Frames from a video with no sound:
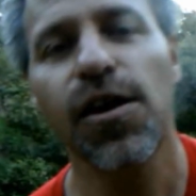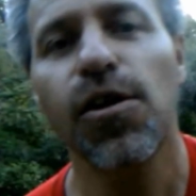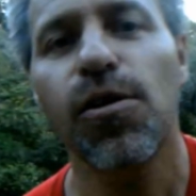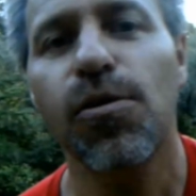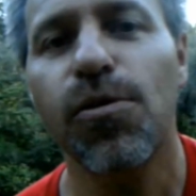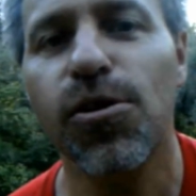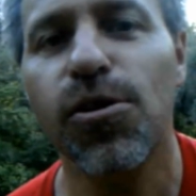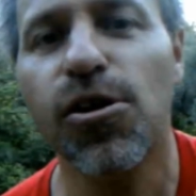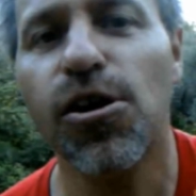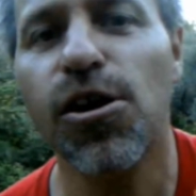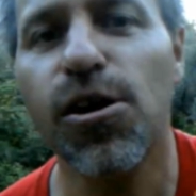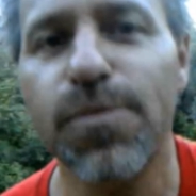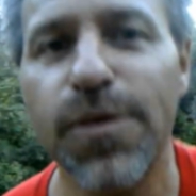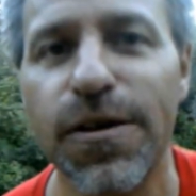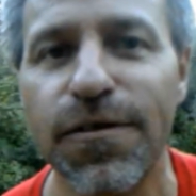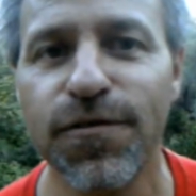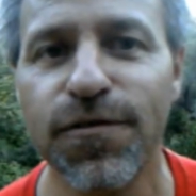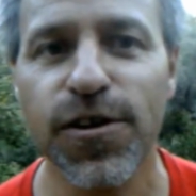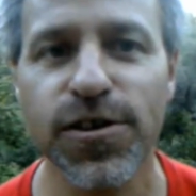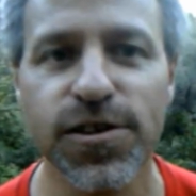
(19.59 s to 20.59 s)
Well Colby,
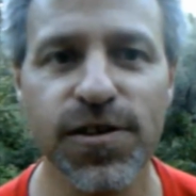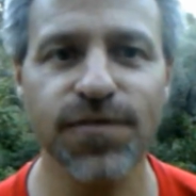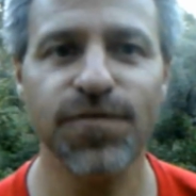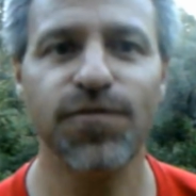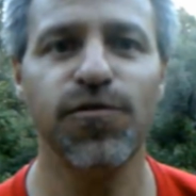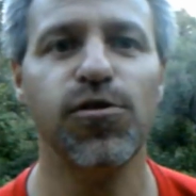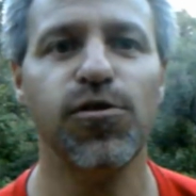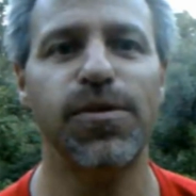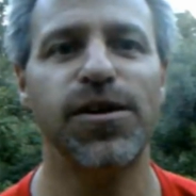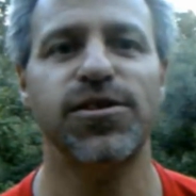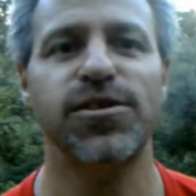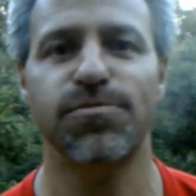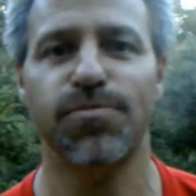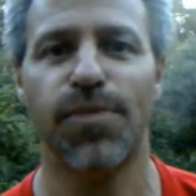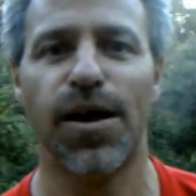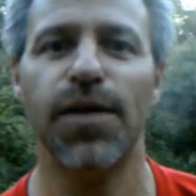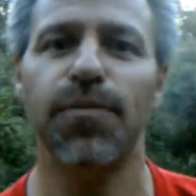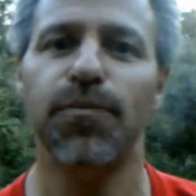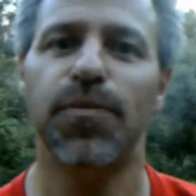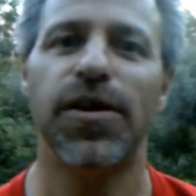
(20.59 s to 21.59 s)
first and foremost,
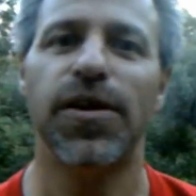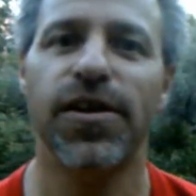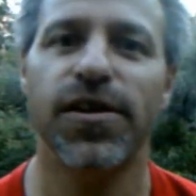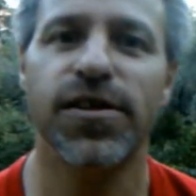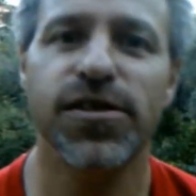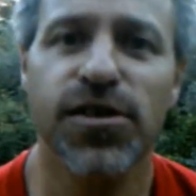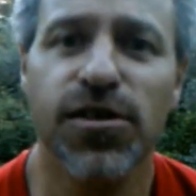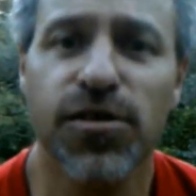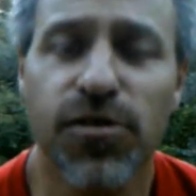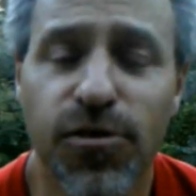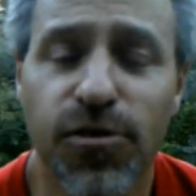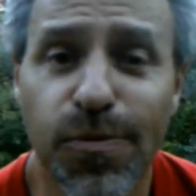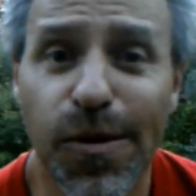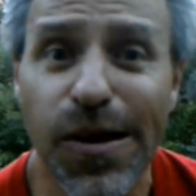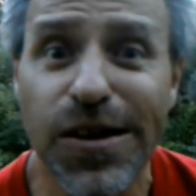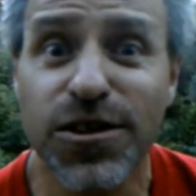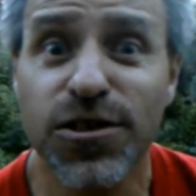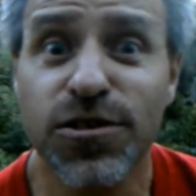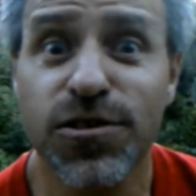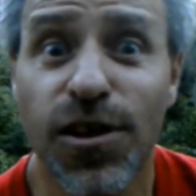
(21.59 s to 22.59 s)
my opinions on
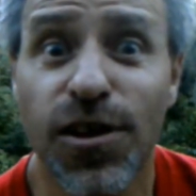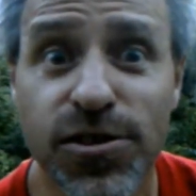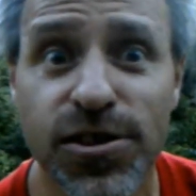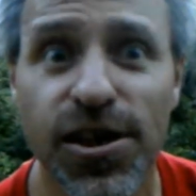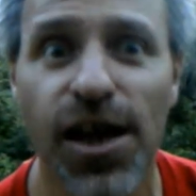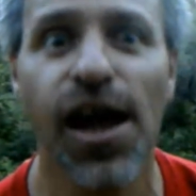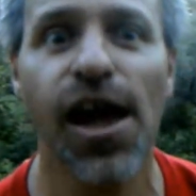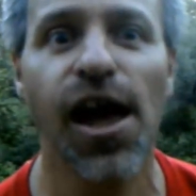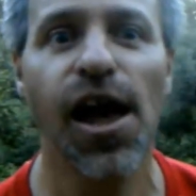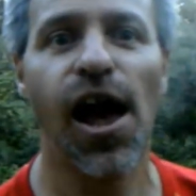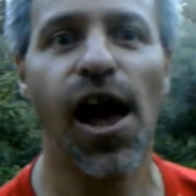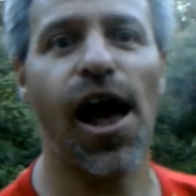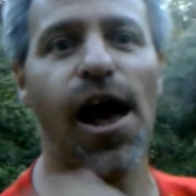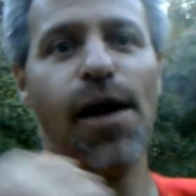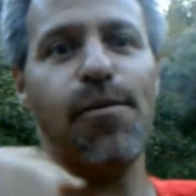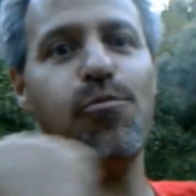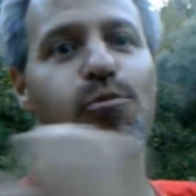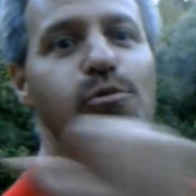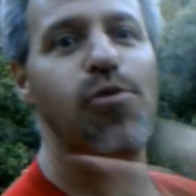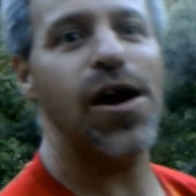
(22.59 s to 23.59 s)
compression socks,
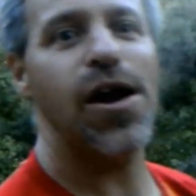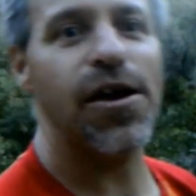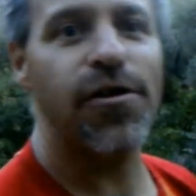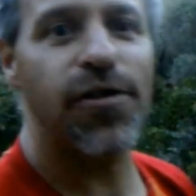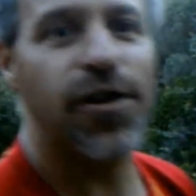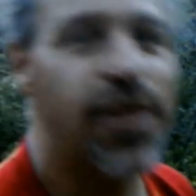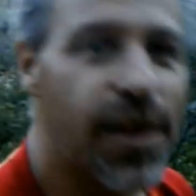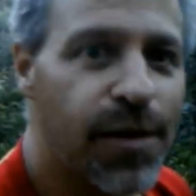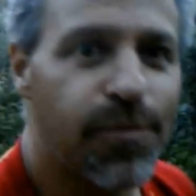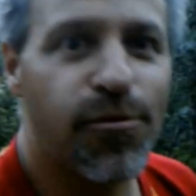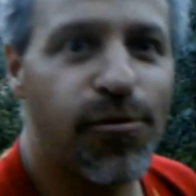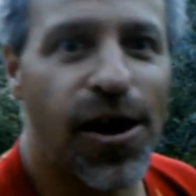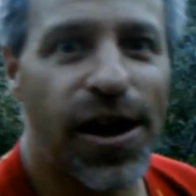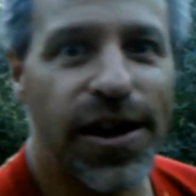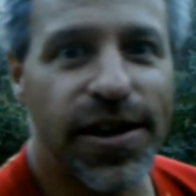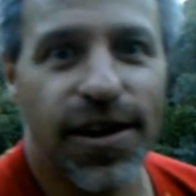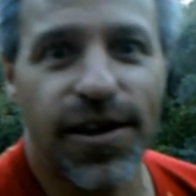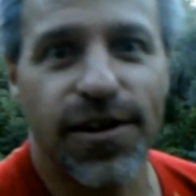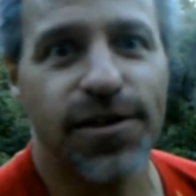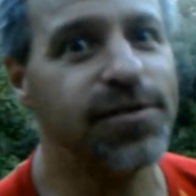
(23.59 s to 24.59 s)
I'm wearing them right
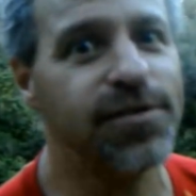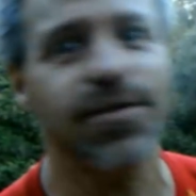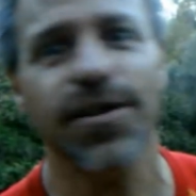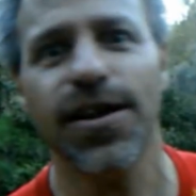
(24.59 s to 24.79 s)
now.